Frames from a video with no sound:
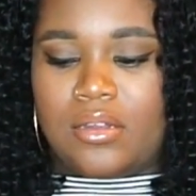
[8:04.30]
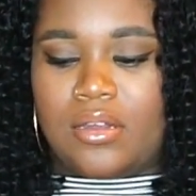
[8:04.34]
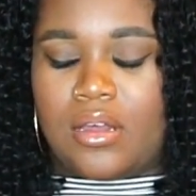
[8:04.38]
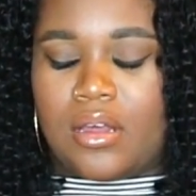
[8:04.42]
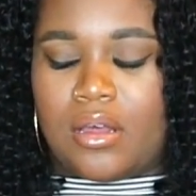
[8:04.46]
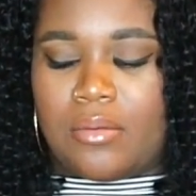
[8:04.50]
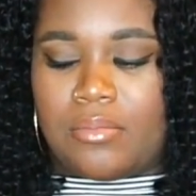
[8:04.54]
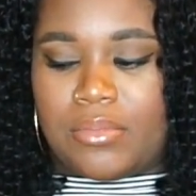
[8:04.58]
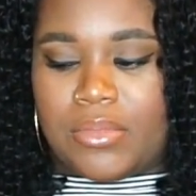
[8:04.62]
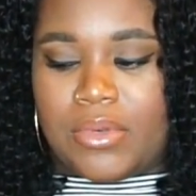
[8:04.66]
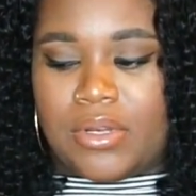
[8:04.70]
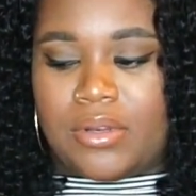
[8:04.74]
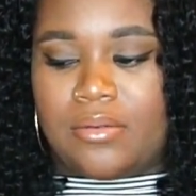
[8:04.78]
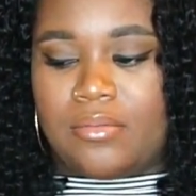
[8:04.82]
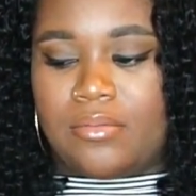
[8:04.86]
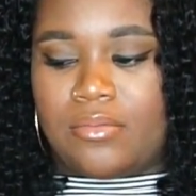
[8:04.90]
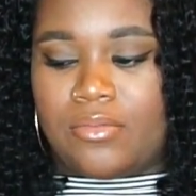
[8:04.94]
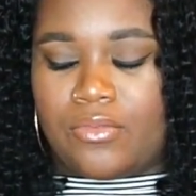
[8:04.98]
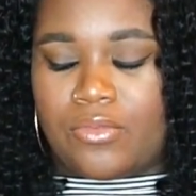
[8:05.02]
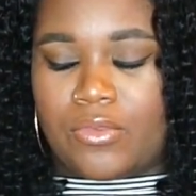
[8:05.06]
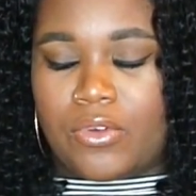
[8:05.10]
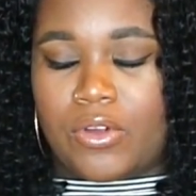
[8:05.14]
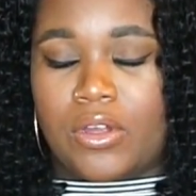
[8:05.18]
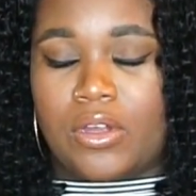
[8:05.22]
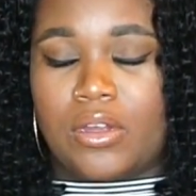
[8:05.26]
um,
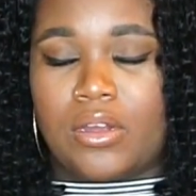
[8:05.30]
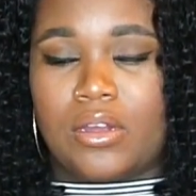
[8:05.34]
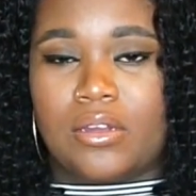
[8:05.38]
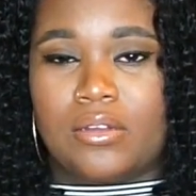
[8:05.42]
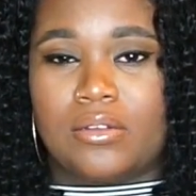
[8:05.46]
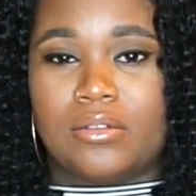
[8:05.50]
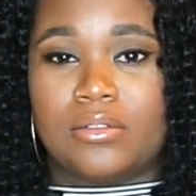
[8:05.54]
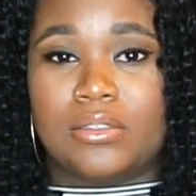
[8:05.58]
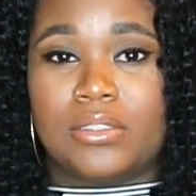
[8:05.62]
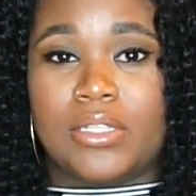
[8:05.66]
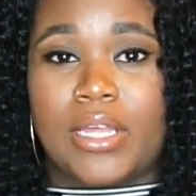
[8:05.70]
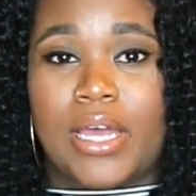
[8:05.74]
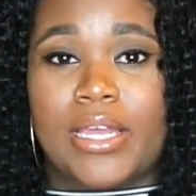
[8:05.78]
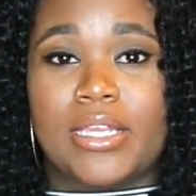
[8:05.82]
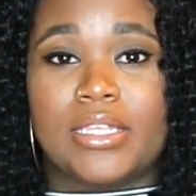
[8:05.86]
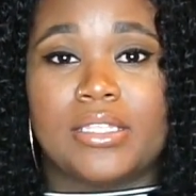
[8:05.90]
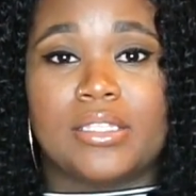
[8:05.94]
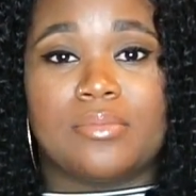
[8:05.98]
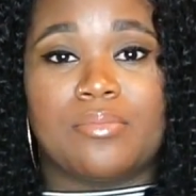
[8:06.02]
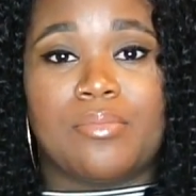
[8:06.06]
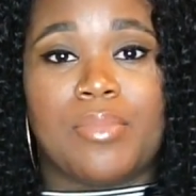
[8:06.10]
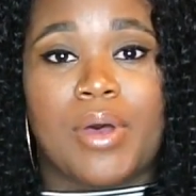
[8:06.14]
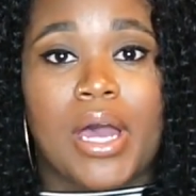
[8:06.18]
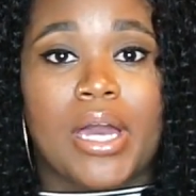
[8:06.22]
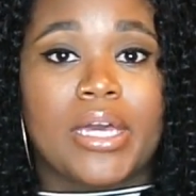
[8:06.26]

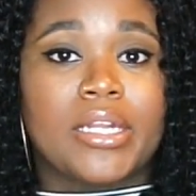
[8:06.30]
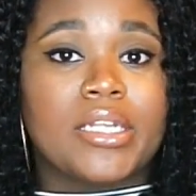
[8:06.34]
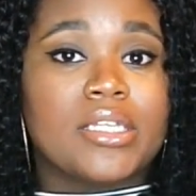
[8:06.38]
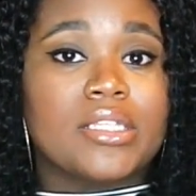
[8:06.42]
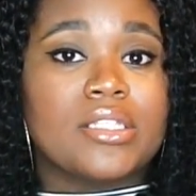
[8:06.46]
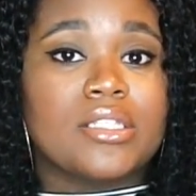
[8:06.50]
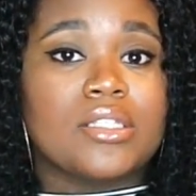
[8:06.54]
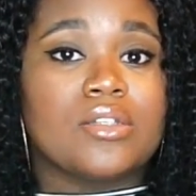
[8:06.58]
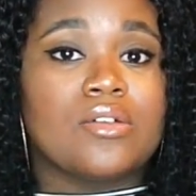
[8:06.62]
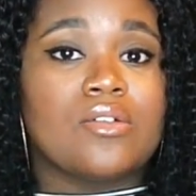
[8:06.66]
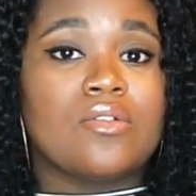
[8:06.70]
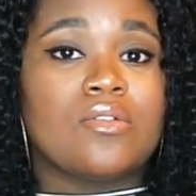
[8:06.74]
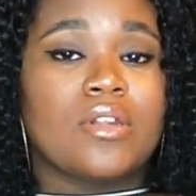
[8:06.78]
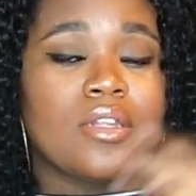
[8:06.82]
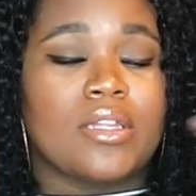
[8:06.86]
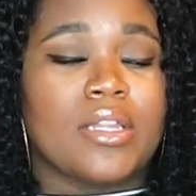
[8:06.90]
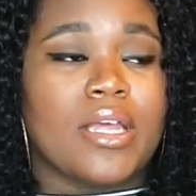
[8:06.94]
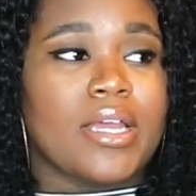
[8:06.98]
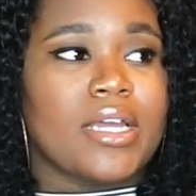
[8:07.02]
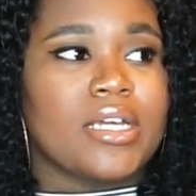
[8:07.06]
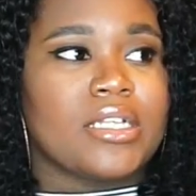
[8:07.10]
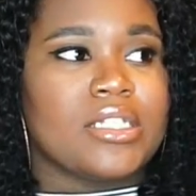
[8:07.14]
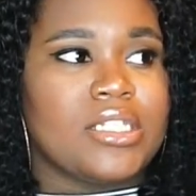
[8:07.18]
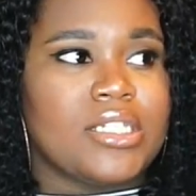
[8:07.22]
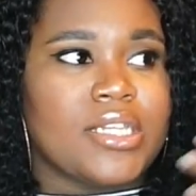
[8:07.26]
nice bodysuit and
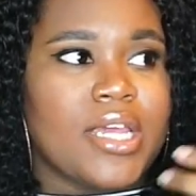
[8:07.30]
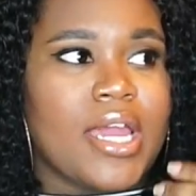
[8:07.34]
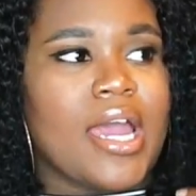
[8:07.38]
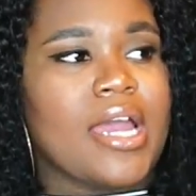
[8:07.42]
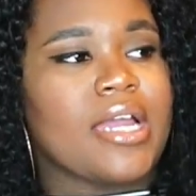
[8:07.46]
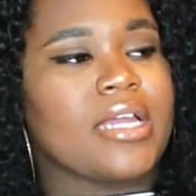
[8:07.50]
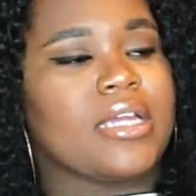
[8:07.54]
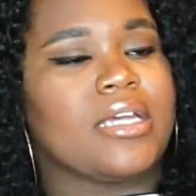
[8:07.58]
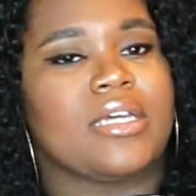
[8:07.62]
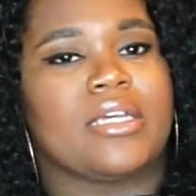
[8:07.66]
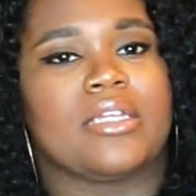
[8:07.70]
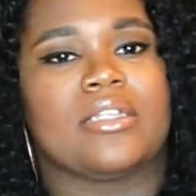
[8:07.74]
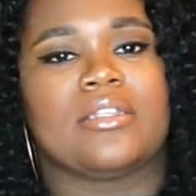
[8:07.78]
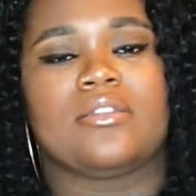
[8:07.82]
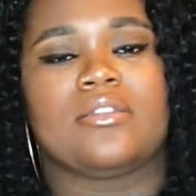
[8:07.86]
like a jacket.